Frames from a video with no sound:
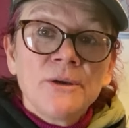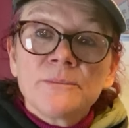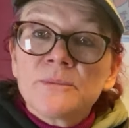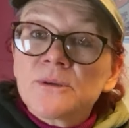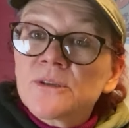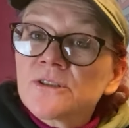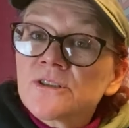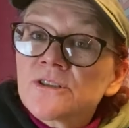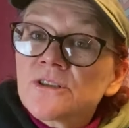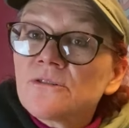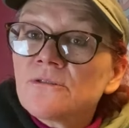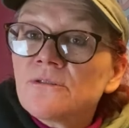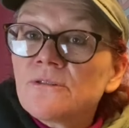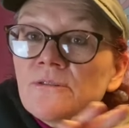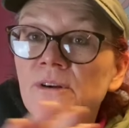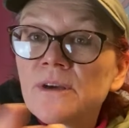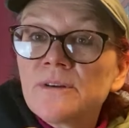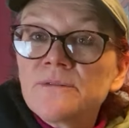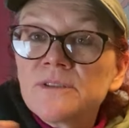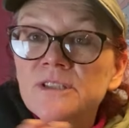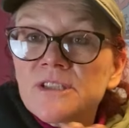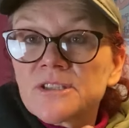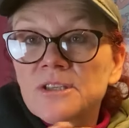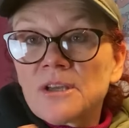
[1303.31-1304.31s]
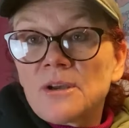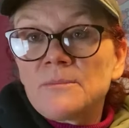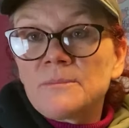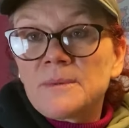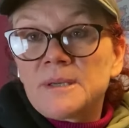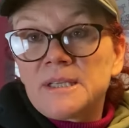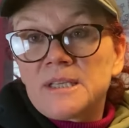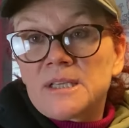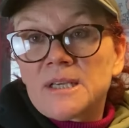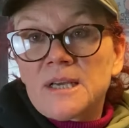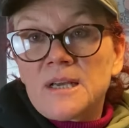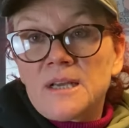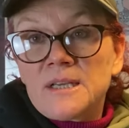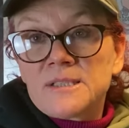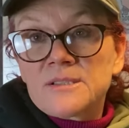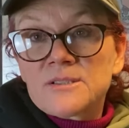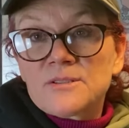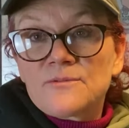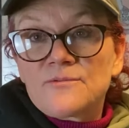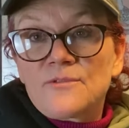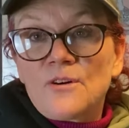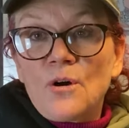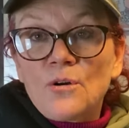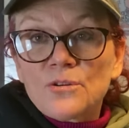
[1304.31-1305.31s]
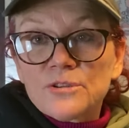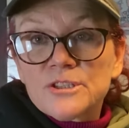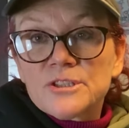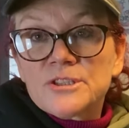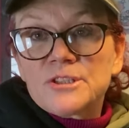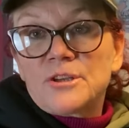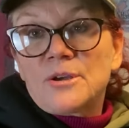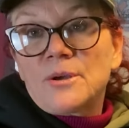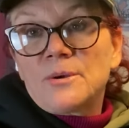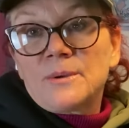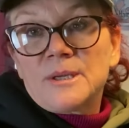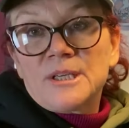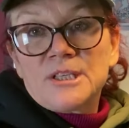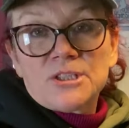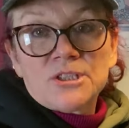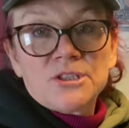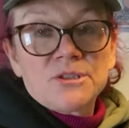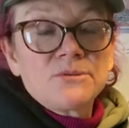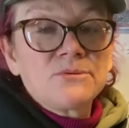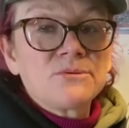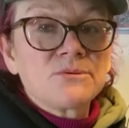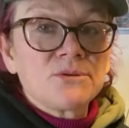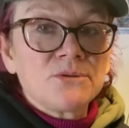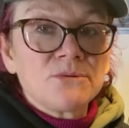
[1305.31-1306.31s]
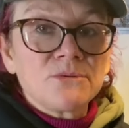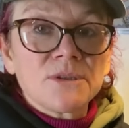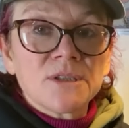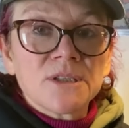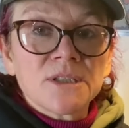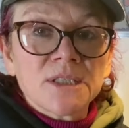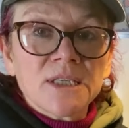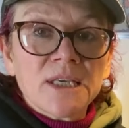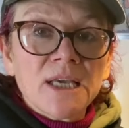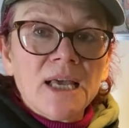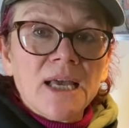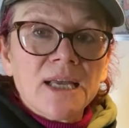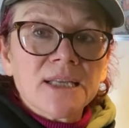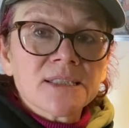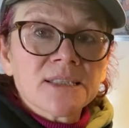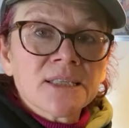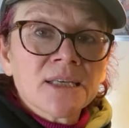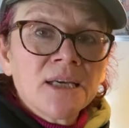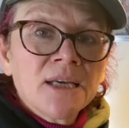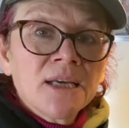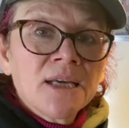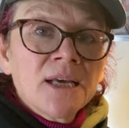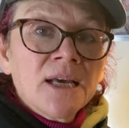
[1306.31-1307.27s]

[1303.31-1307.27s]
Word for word: because there are only so many kinds of osteo issues you can get.